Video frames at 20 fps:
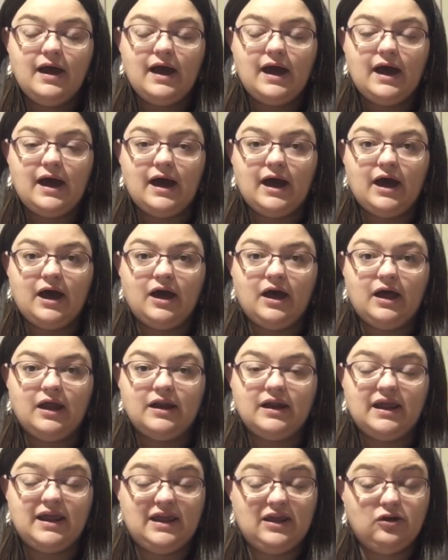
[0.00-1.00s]
And
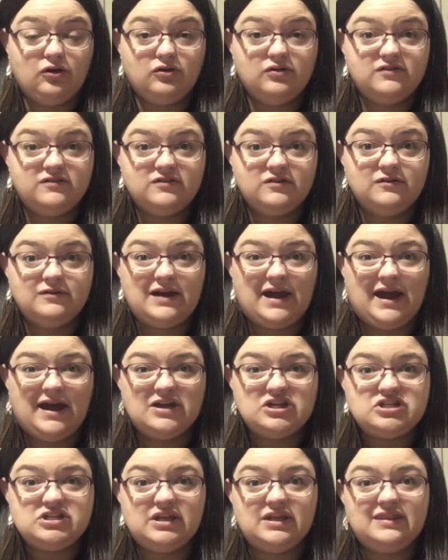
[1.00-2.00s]
he also
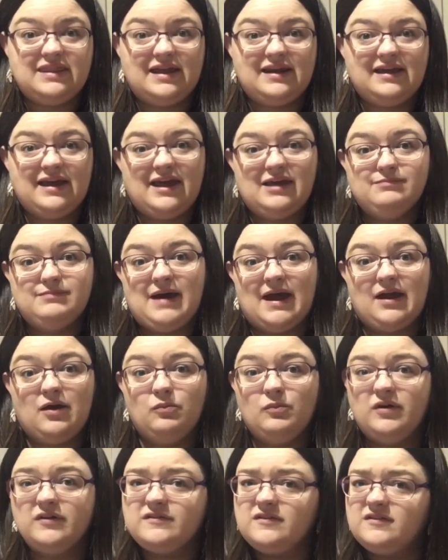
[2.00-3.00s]
actually then came back and
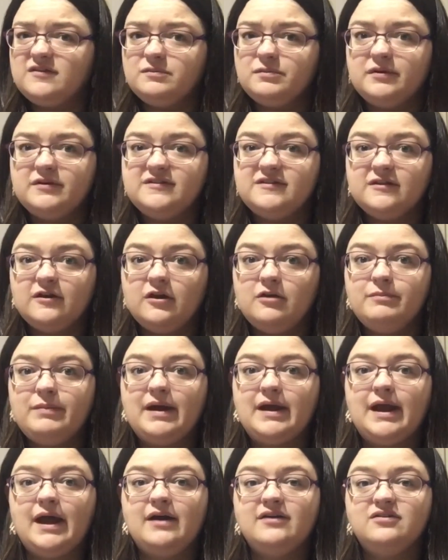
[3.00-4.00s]
wasn't supposed to go back
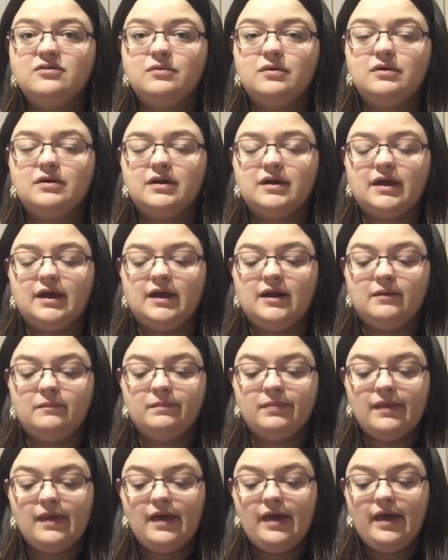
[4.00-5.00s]
out to war again,
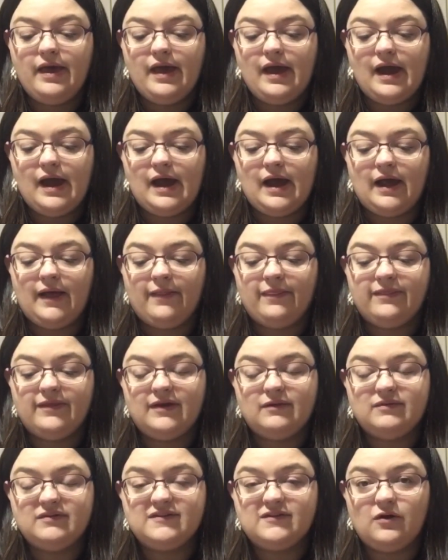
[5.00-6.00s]
and then
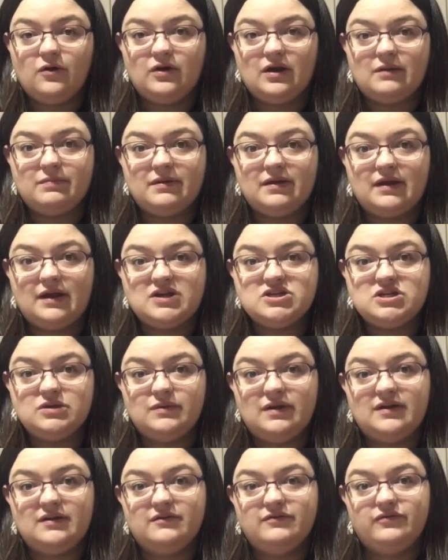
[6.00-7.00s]
was caught up and actually
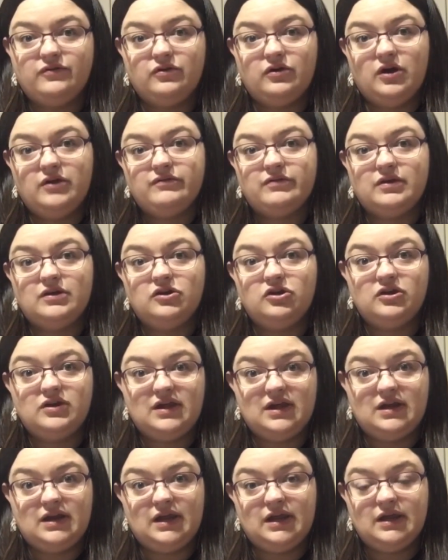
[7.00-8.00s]
went and fought over in New
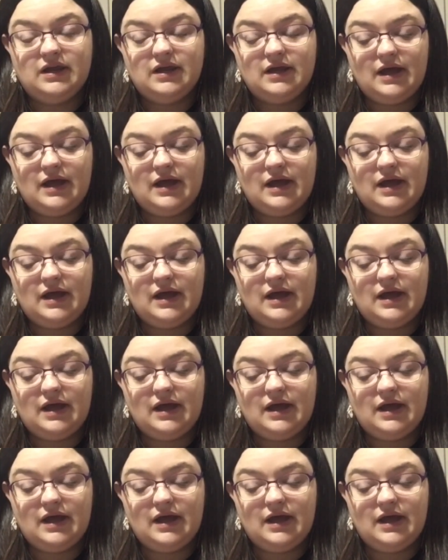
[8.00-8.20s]
Guinea.